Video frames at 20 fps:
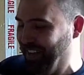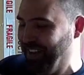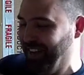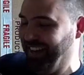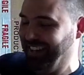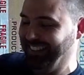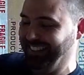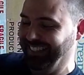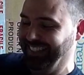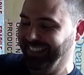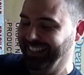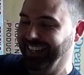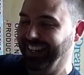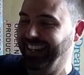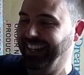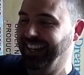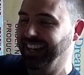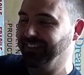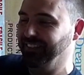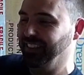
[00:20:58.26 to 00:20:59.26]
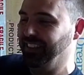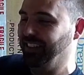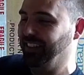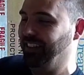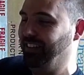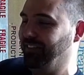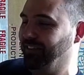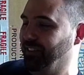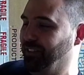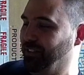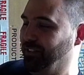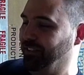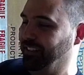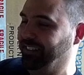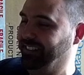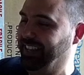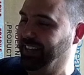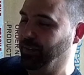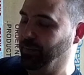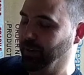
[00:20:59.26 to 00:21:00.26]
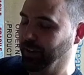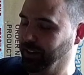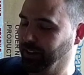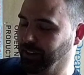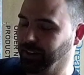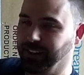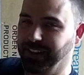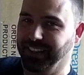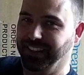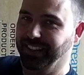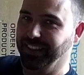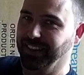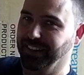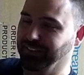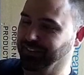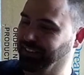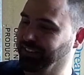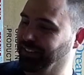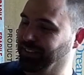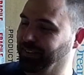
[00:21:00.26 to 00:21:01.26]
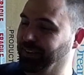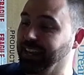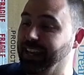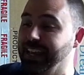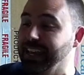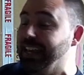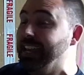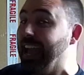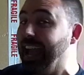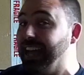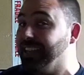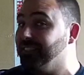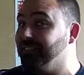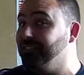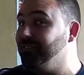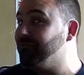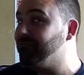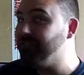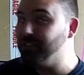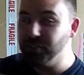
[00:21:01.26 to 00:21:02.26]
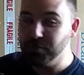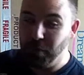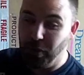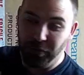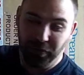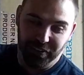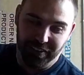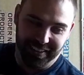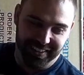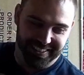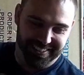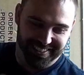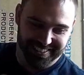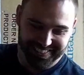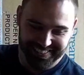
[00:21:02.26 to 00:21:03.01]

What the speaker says: I sent that at 11:34. It's now 1 o'clock in the afternoon. He hasn't responded.